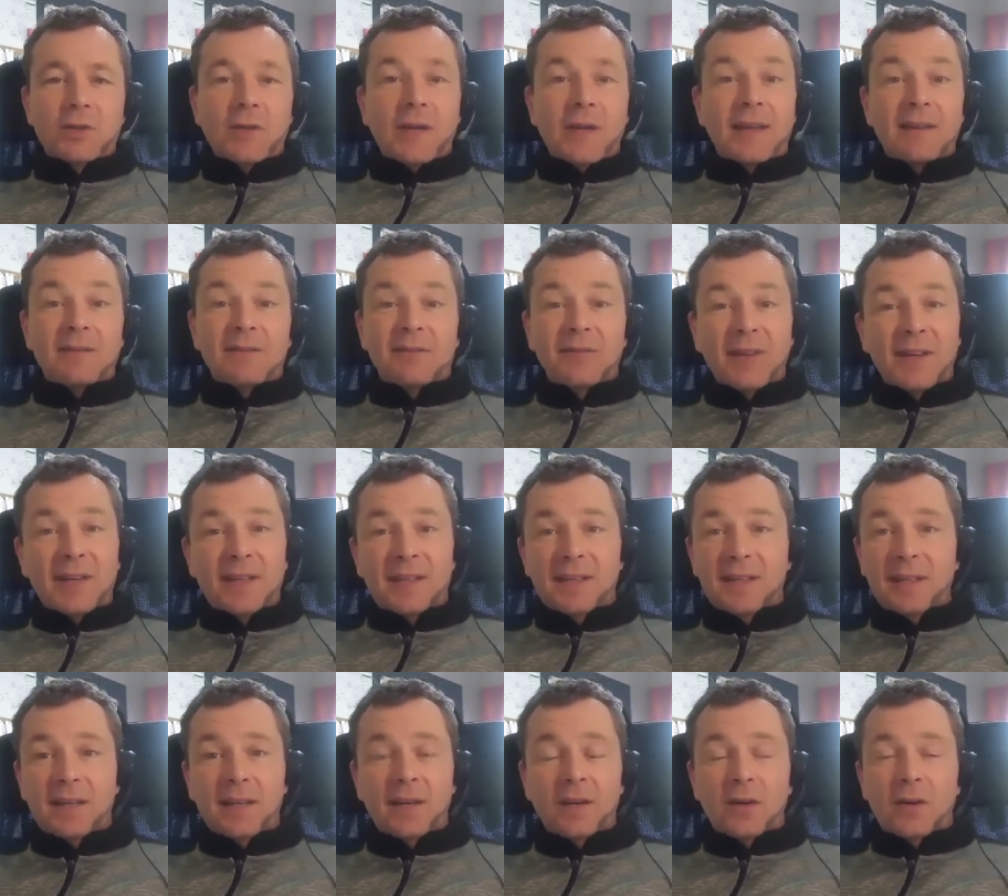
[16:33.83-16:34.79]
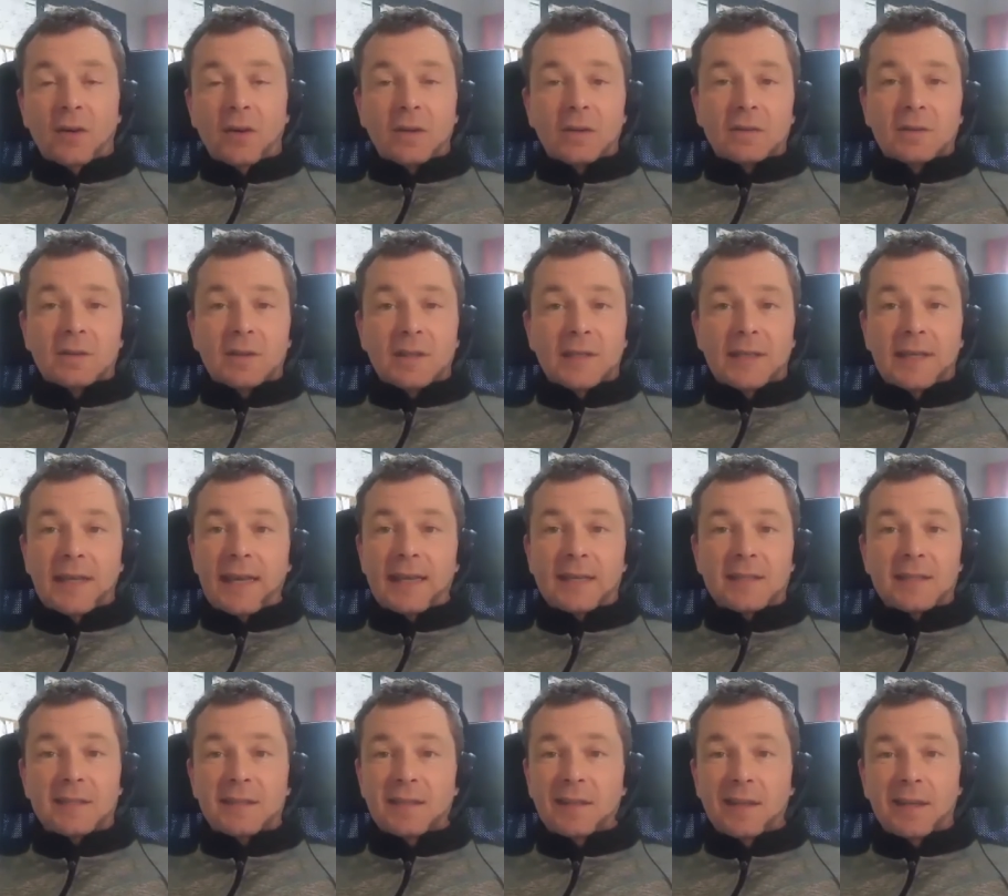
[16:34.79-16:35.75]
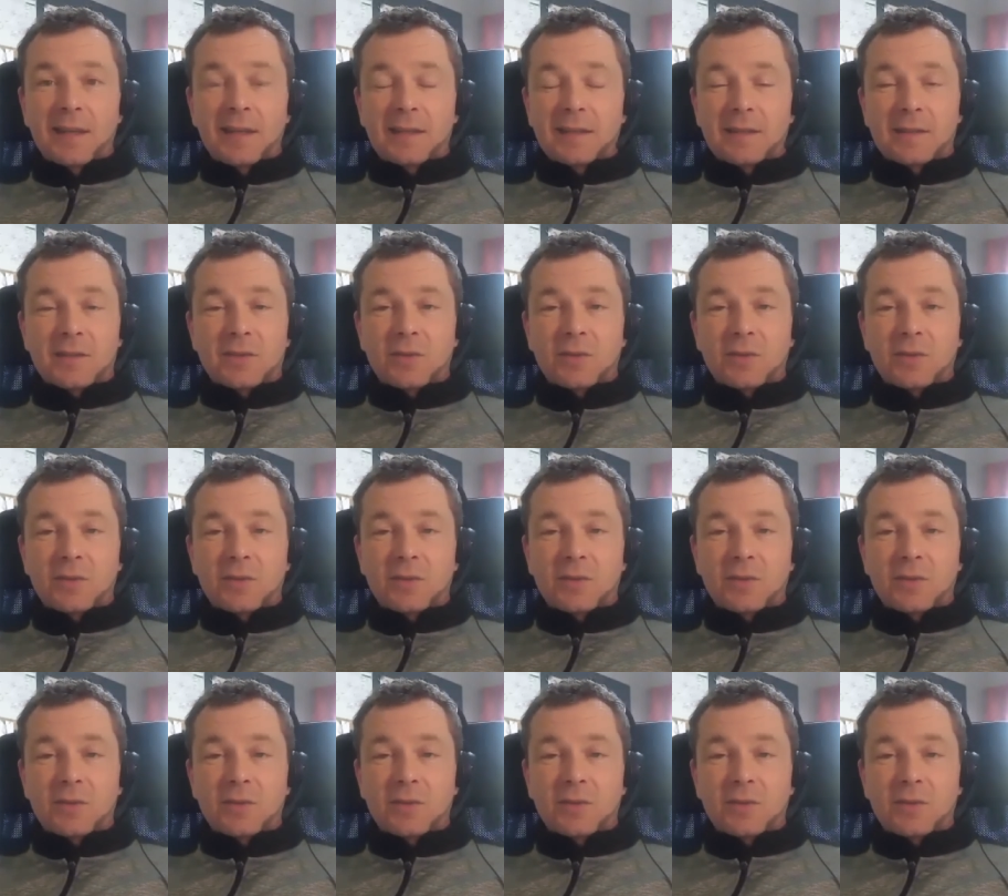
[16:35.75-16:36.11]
You get invited along to guest days yeah.